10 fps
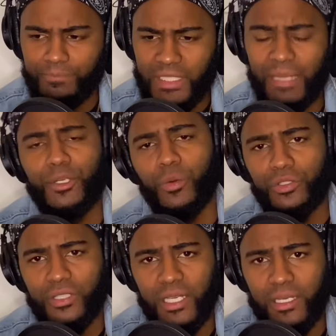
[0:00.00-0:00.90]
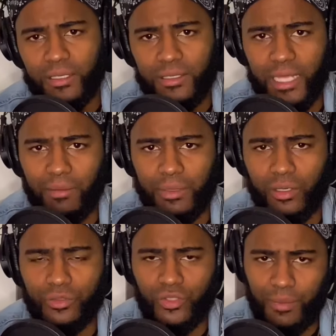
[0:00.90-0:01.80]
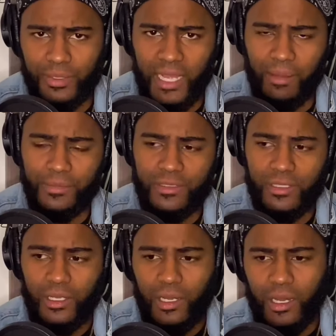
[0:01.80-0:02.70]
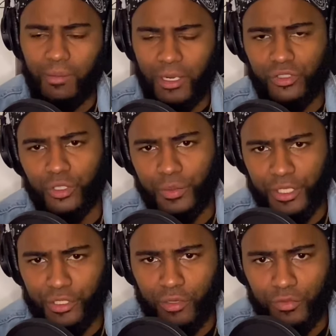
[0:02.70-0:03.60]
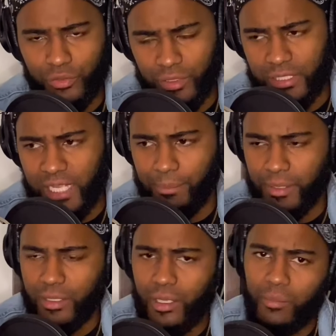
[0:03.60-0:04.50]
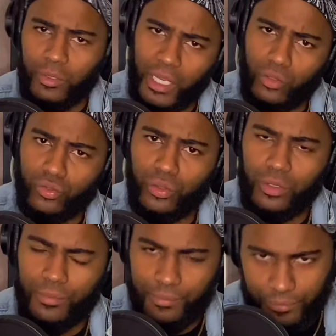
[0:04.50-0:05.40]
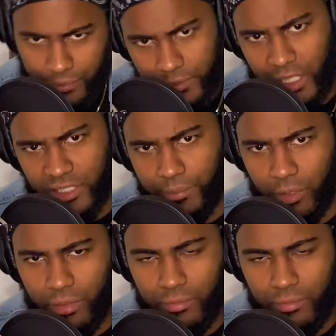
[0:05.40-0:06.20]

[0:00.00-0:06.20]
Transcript: Let me know what you think down below. Drop your comments. Al oscuro con el girlfriend trending topic. Porque al oscuro se hace mejor.